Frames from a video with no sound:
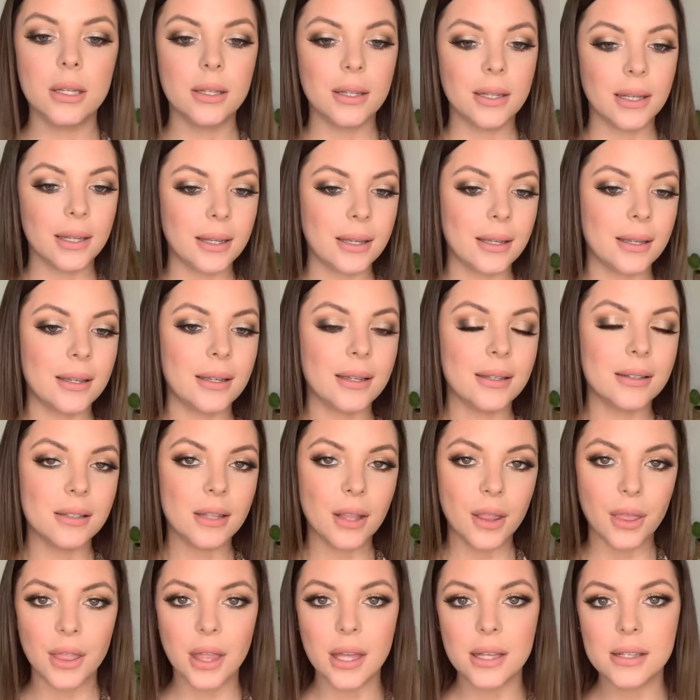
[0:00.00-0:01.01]
And
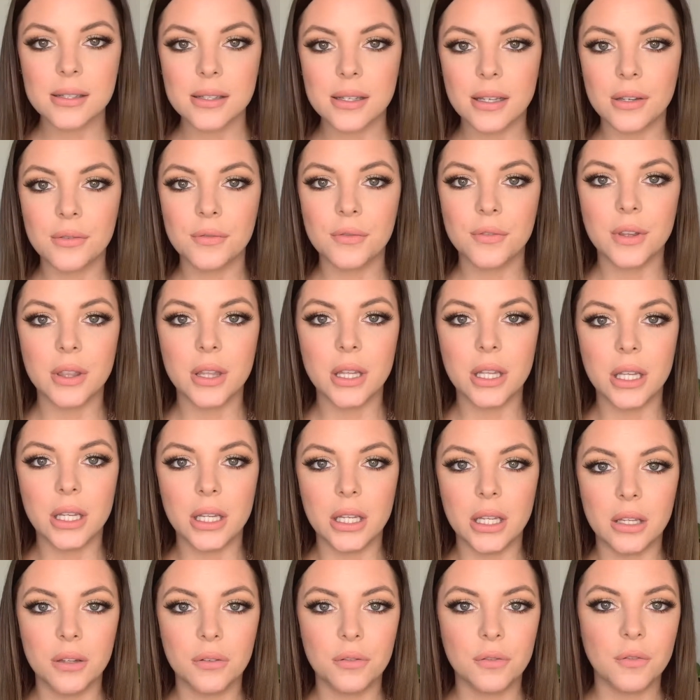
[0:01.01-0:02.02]
that's it for
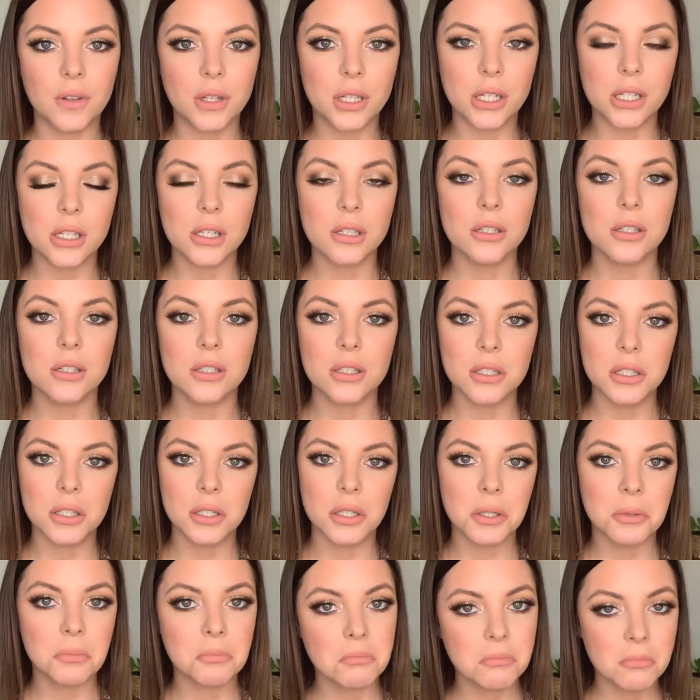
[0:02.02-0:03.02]
the finished
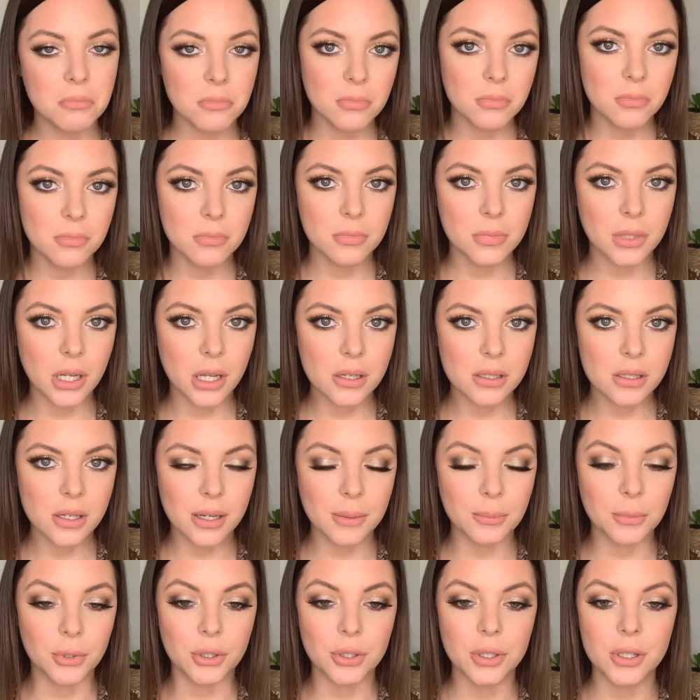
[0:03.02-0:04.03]
nighttime
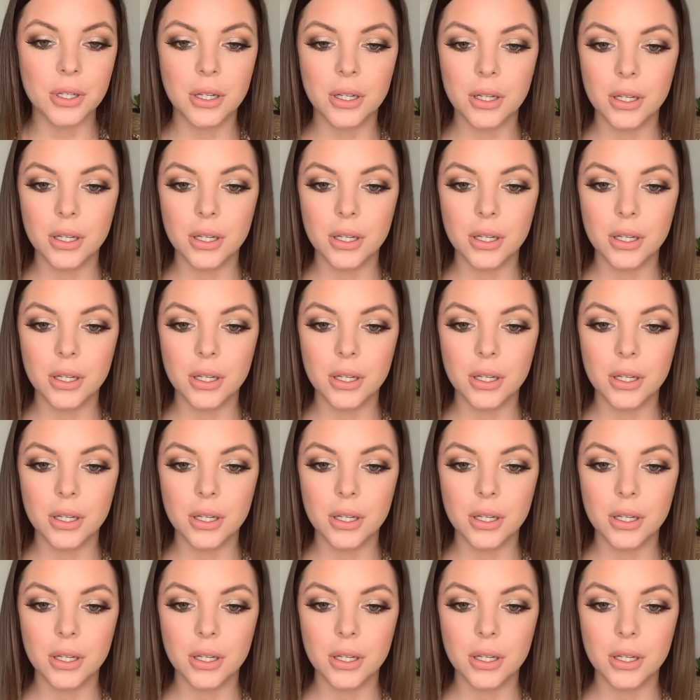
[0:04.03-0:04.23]
look.